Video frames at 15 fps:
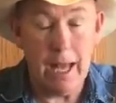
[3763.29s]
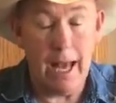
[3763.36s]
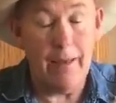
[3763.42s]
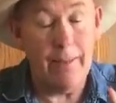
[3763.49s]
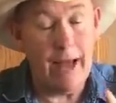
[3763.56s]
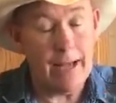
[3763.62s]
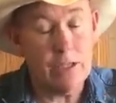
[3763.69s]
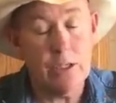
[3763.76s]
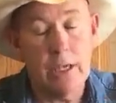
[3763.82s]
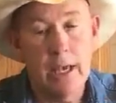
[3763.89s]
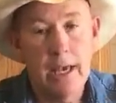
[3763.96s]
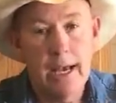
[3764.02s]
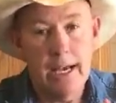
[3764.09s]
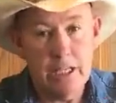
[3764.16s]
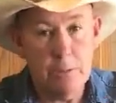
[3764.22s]
And that's
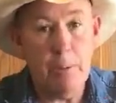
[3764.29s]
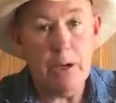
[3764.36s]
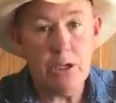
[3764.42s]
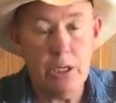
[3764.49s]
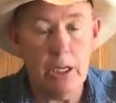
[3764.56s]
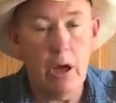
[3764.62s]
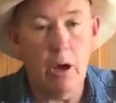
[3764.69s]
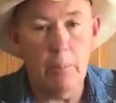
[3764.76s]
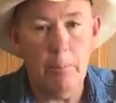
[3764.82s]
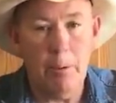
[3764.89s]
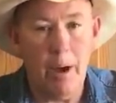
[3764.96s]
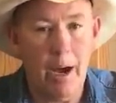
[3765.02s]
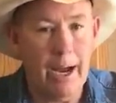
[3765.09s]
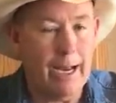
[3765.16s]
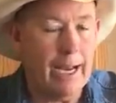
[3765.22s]
especially on
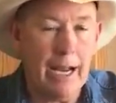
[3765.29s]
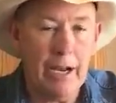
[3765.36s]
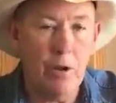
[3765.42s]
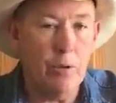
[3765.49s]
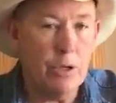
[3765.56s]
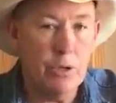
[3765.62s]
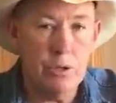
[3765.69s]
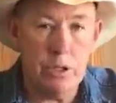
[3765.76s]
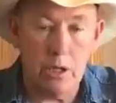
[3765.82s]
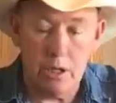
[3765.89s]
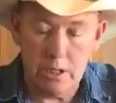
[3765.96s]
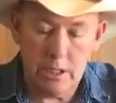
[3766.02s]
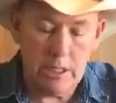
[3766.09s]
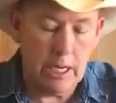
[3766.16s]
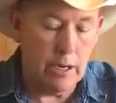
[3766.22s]
pine. I don't use it
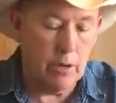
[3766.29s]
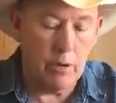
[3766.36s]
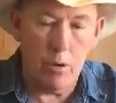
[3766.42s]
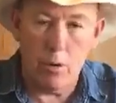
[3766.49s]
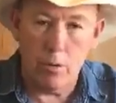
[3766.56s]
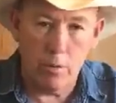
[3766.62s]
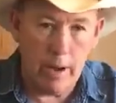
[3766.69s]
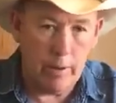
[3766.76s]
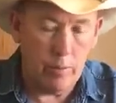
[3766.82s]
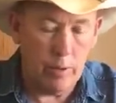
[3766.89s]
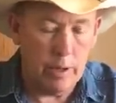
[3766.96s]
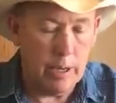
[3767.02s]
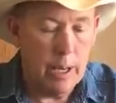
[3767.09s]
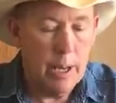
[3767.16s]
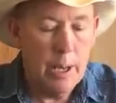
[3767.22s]
on cedar or redwood.